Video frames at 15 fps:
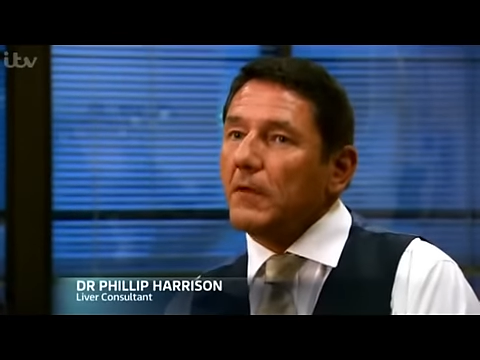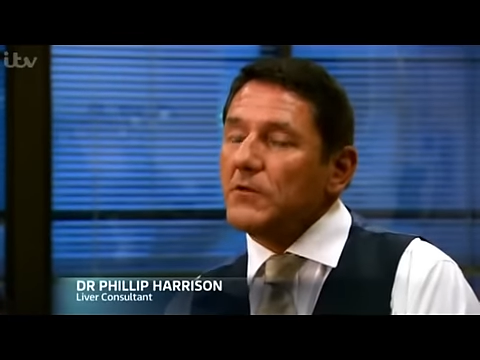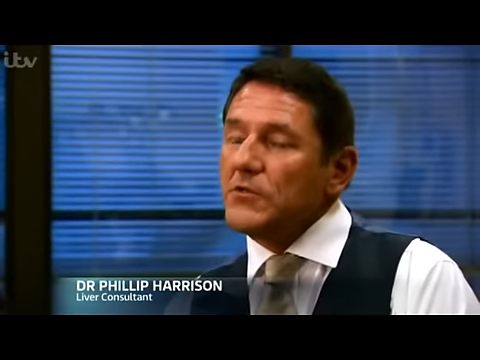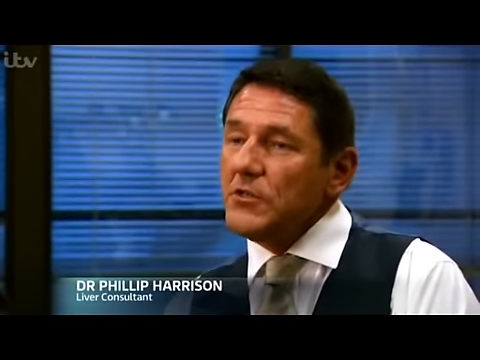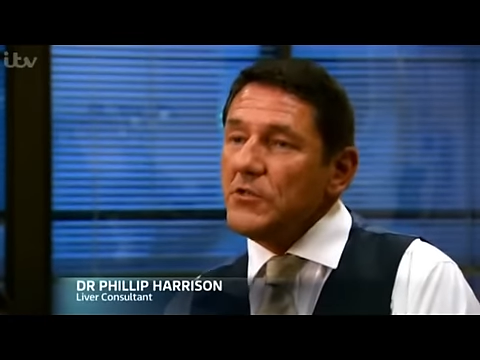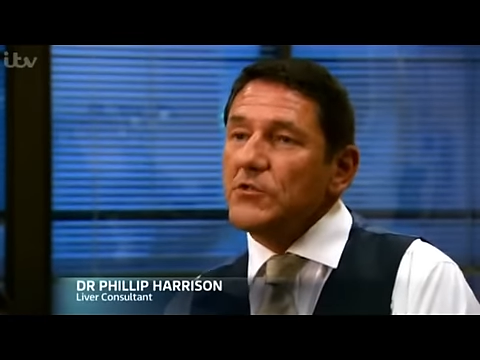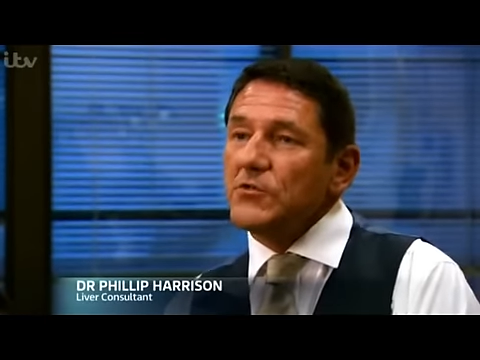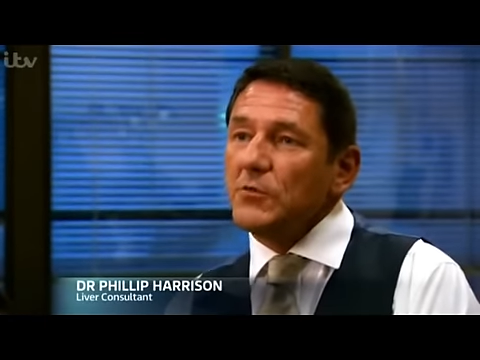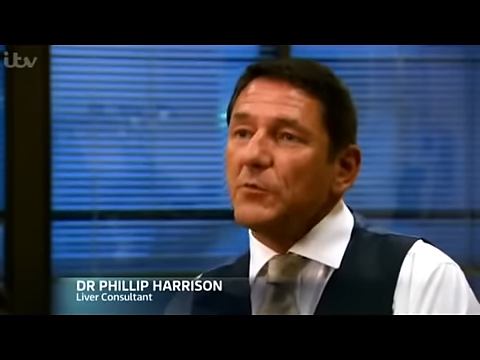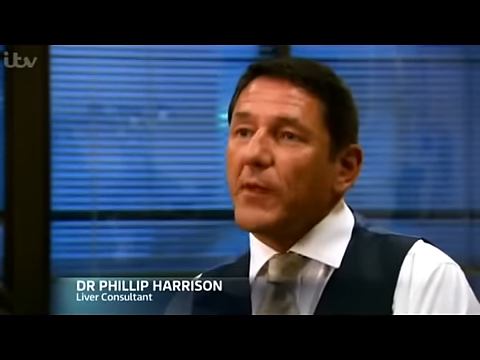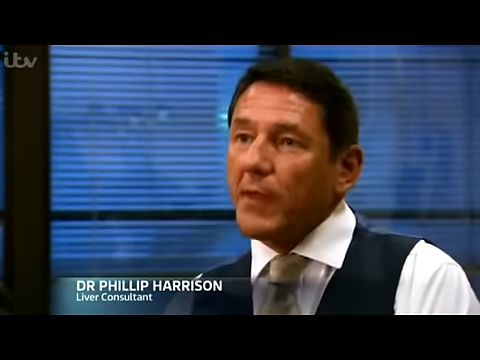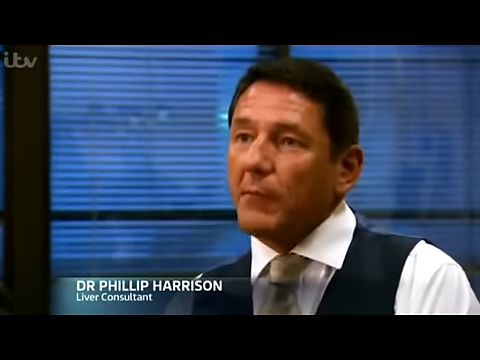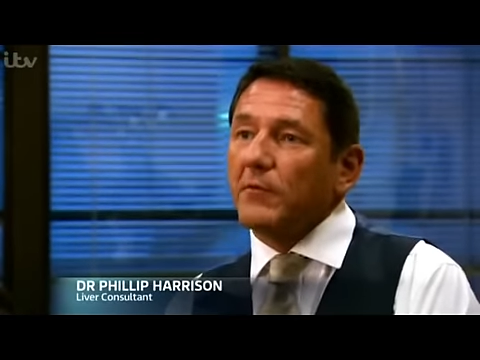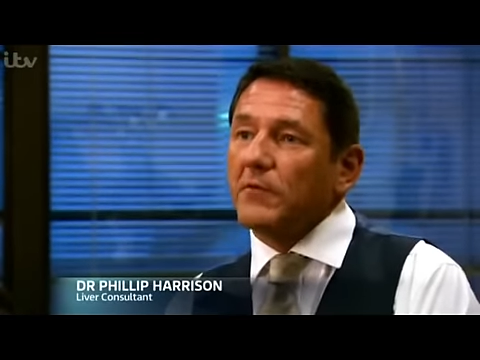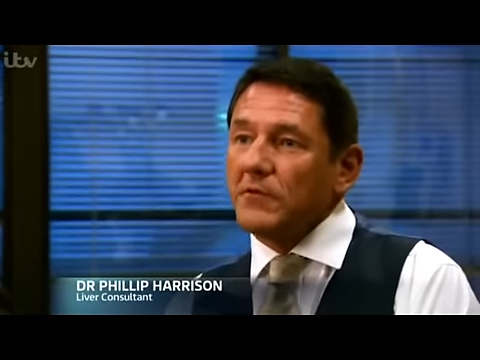She should
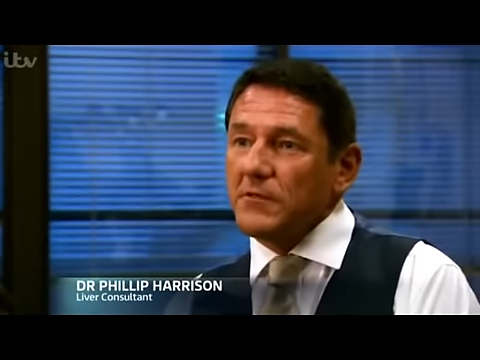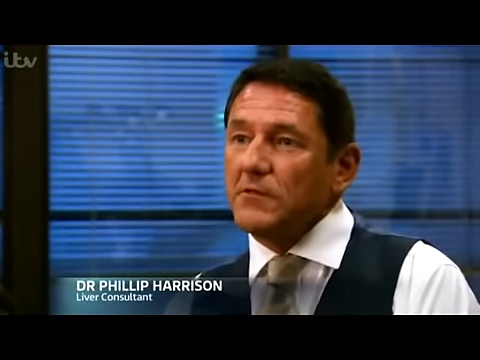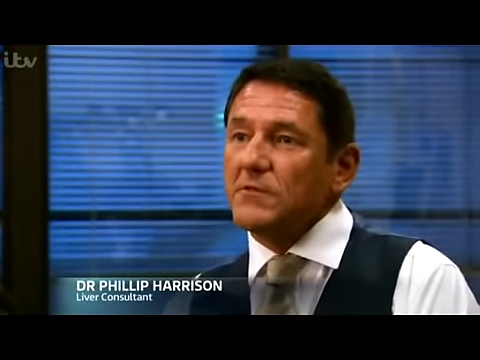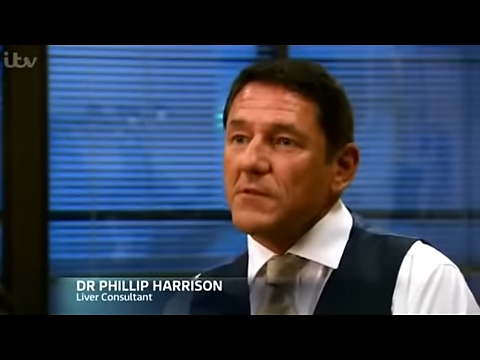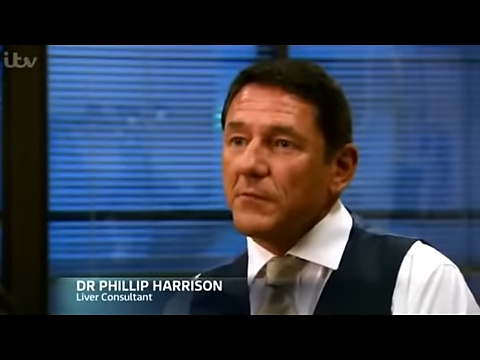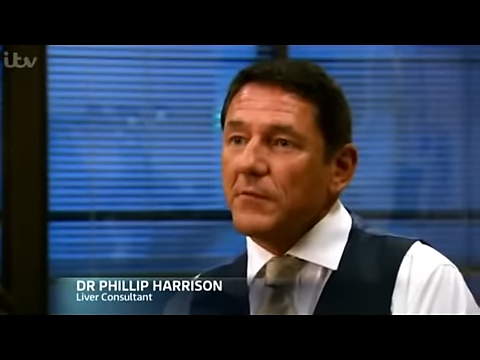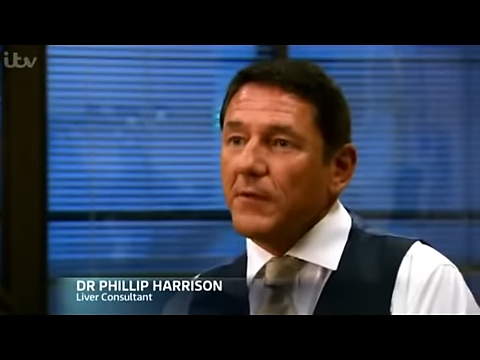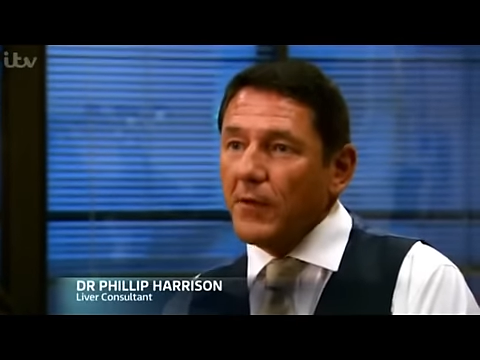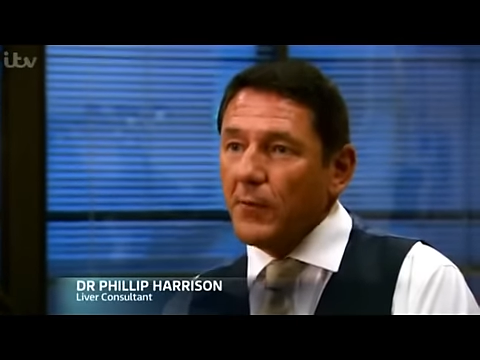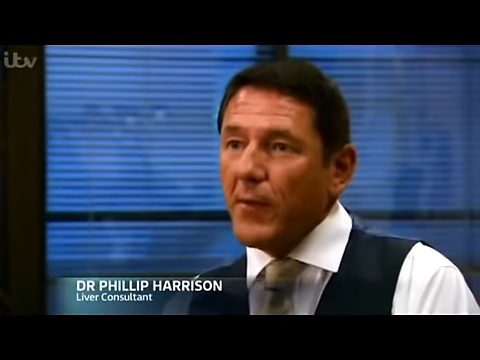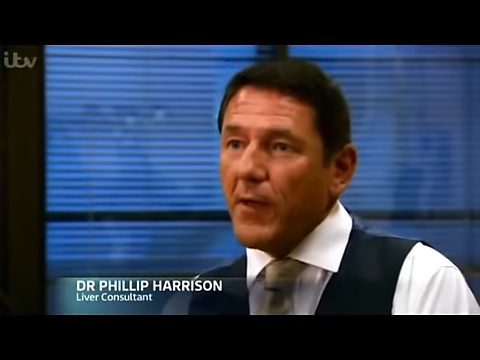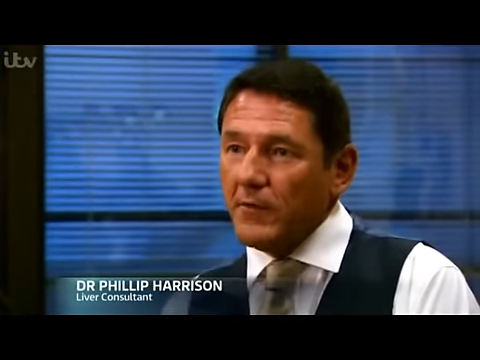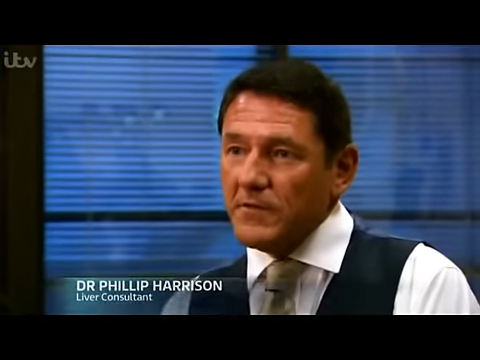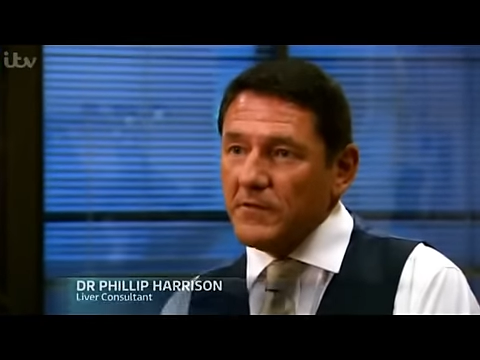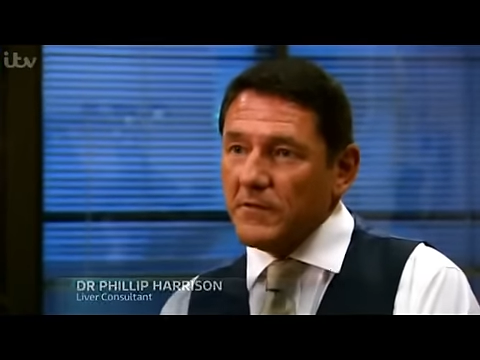be able to do something
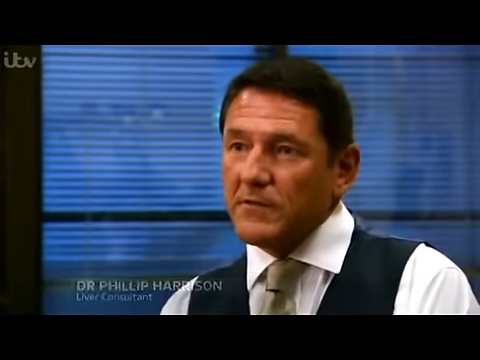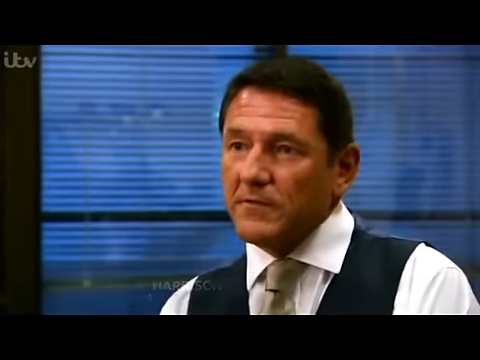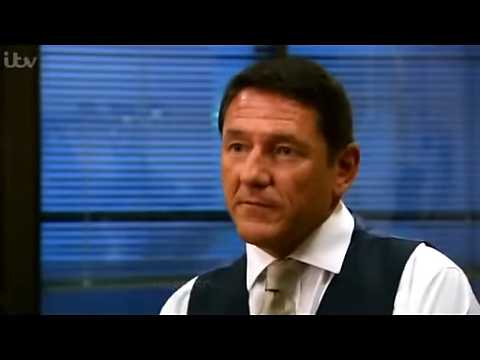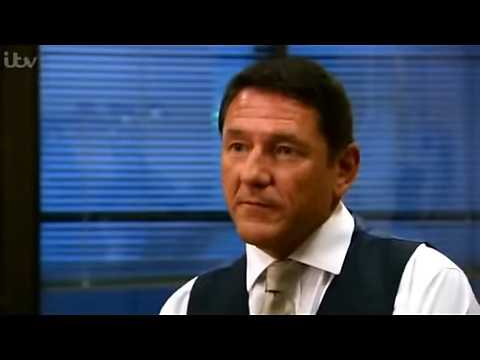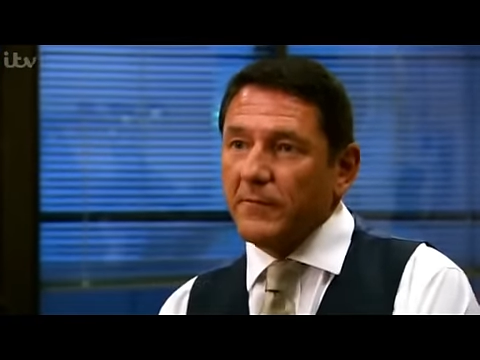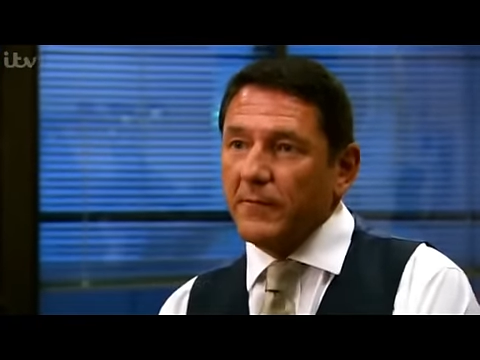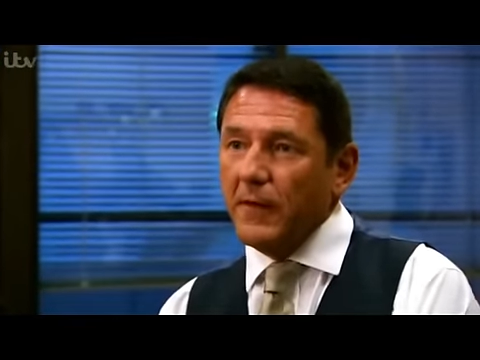about it.